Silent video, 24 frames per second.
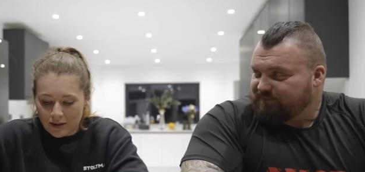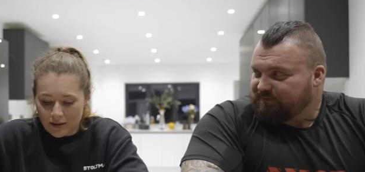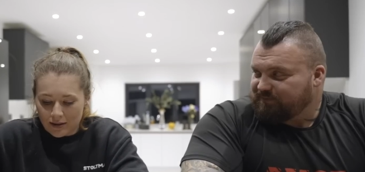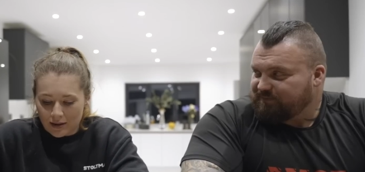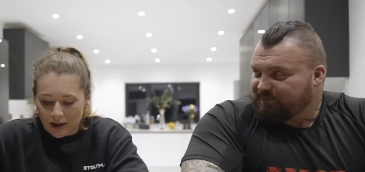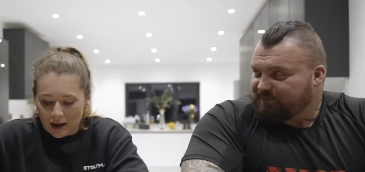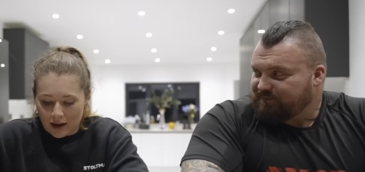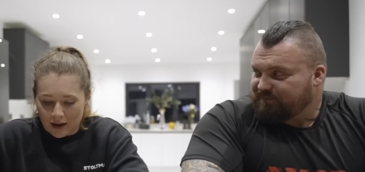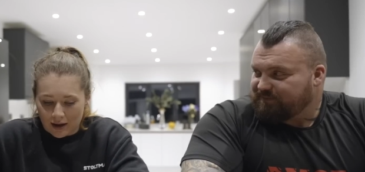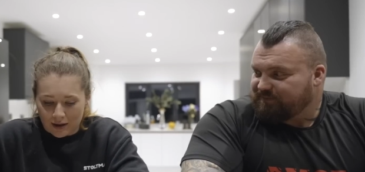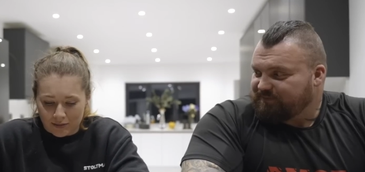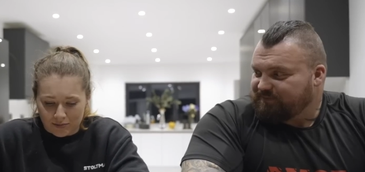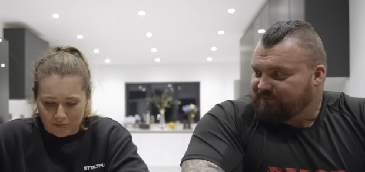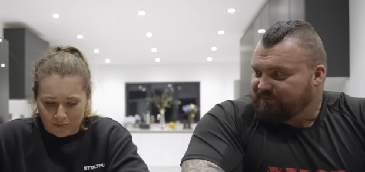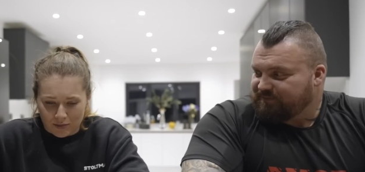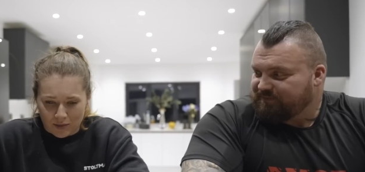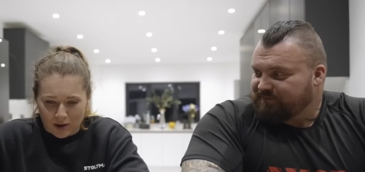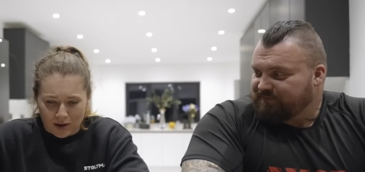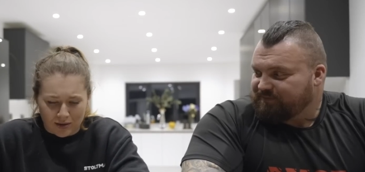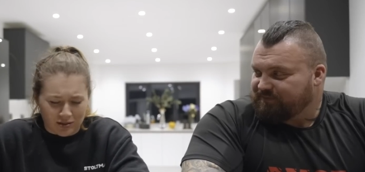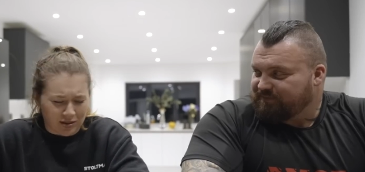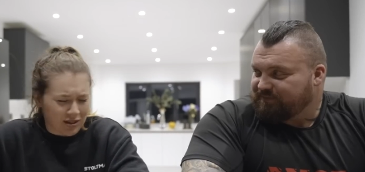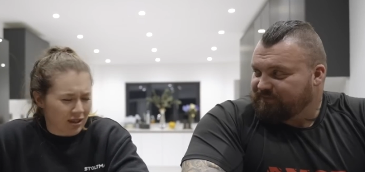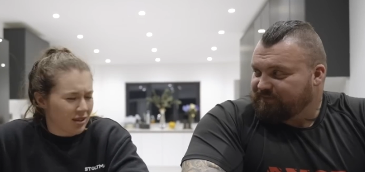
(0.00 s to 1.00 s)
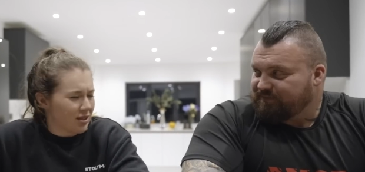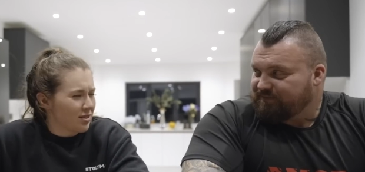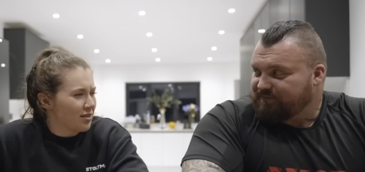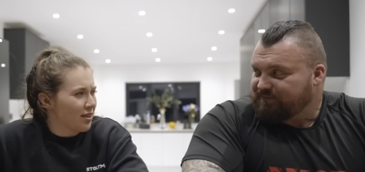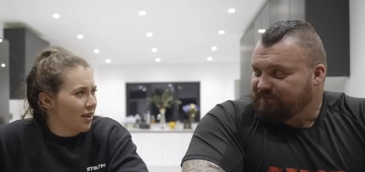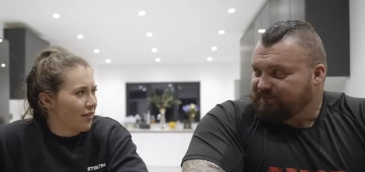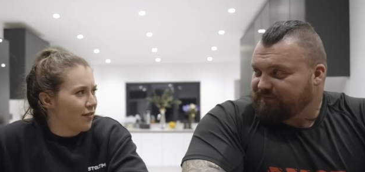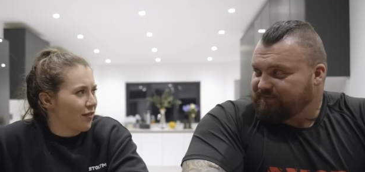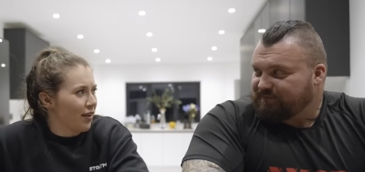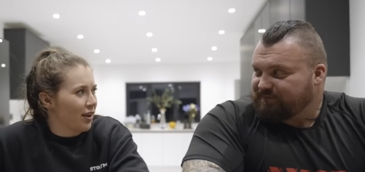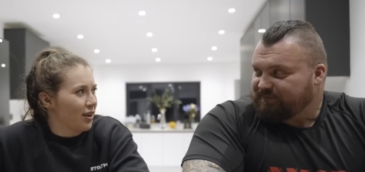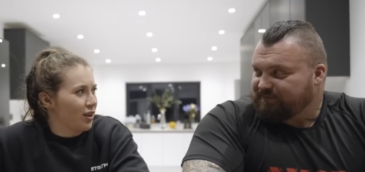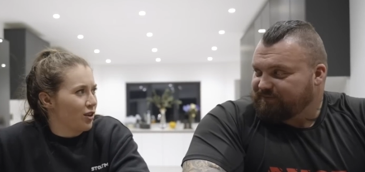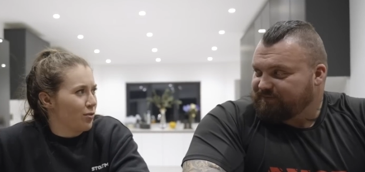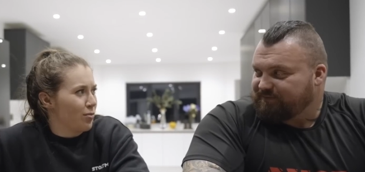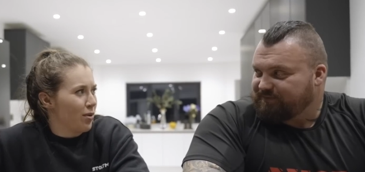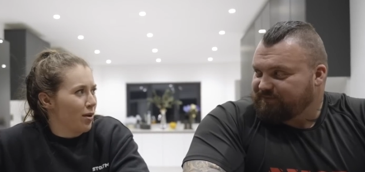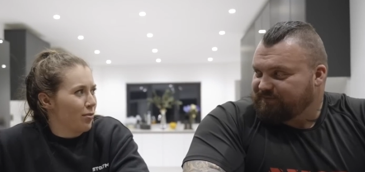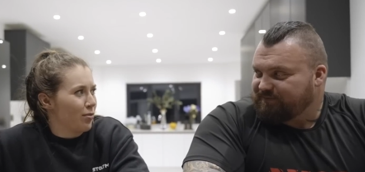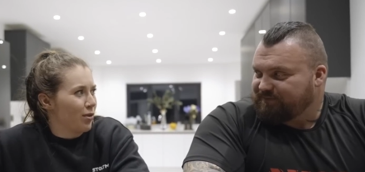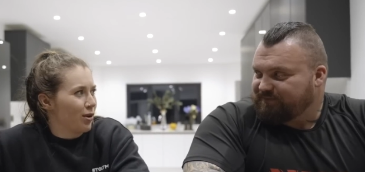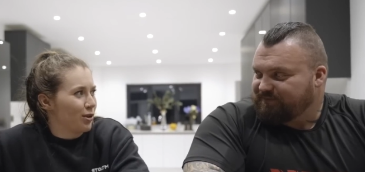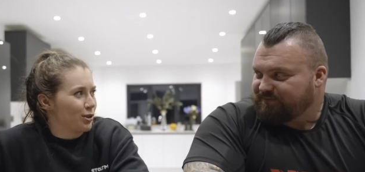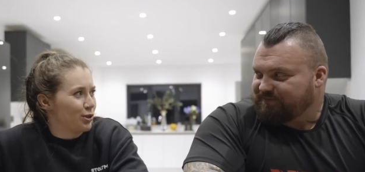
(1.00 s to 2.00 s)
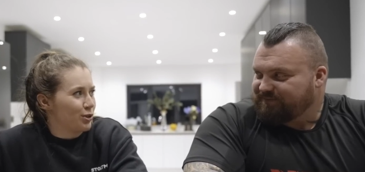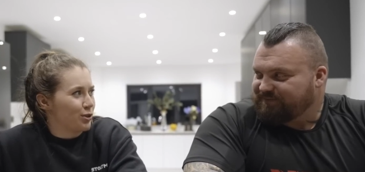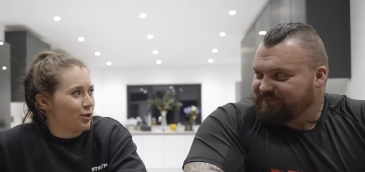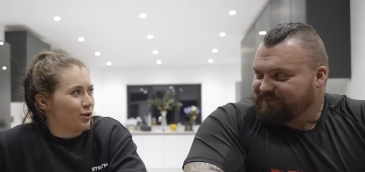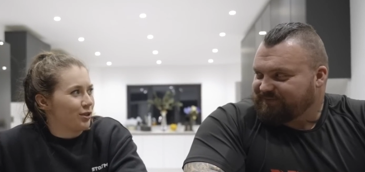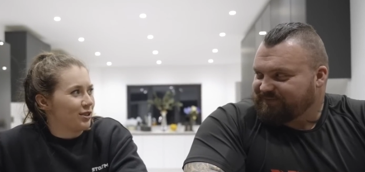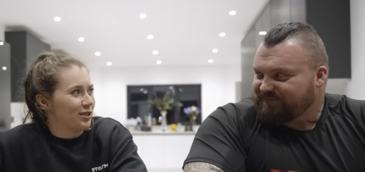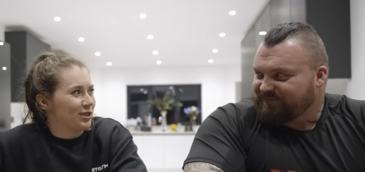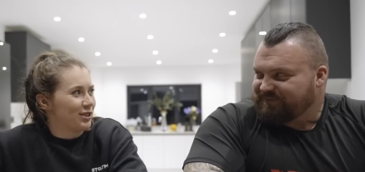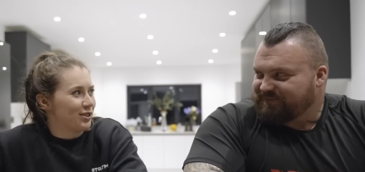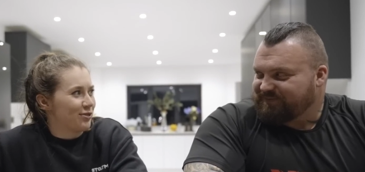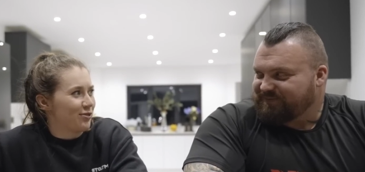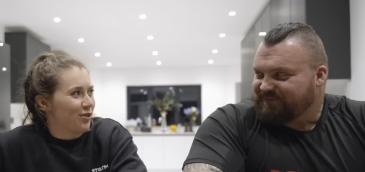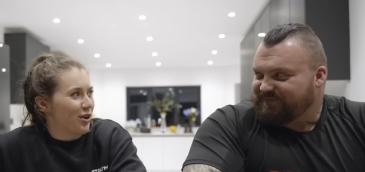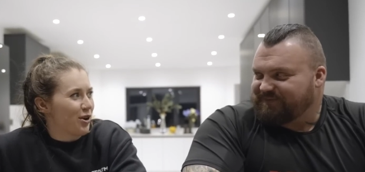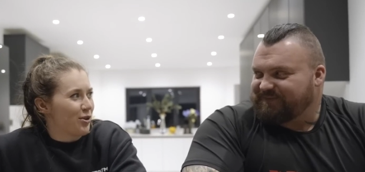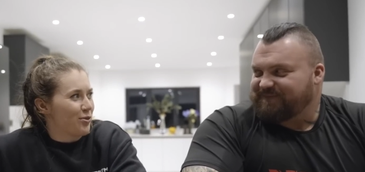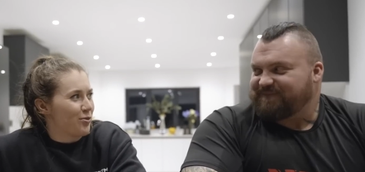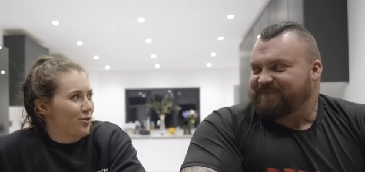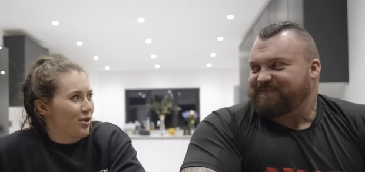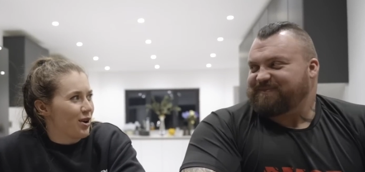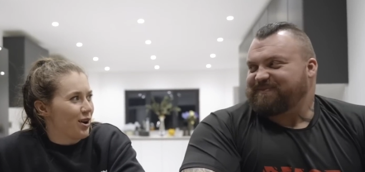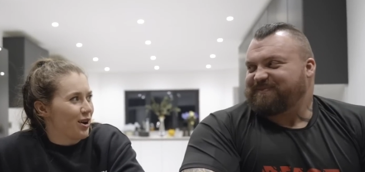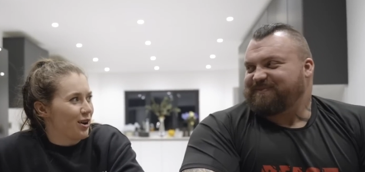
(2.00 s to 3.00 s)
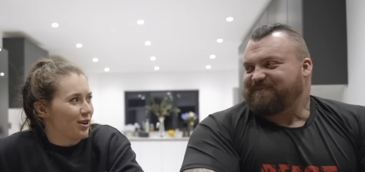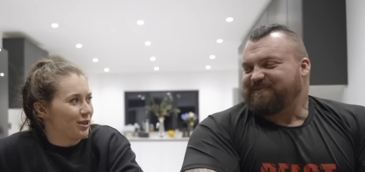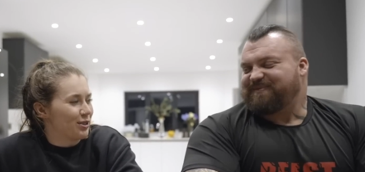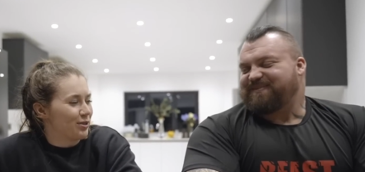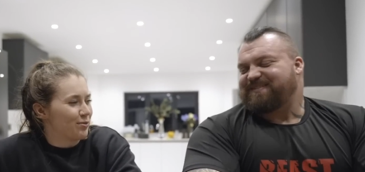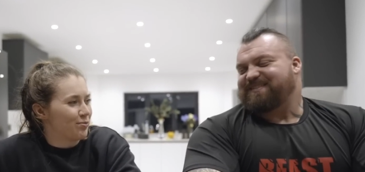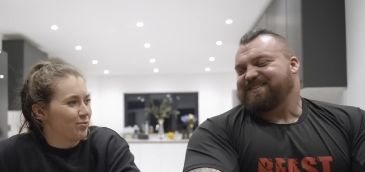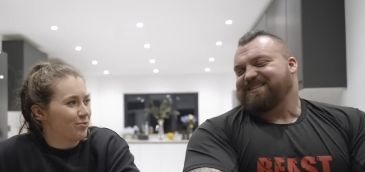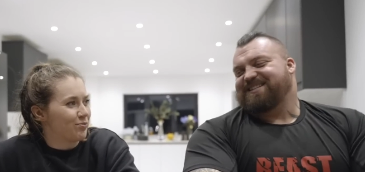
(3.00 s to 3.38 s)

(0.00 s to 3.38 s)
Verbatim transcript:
Speaker 1: I, well, I was going to say thank you, but I'm not sure it's the right word.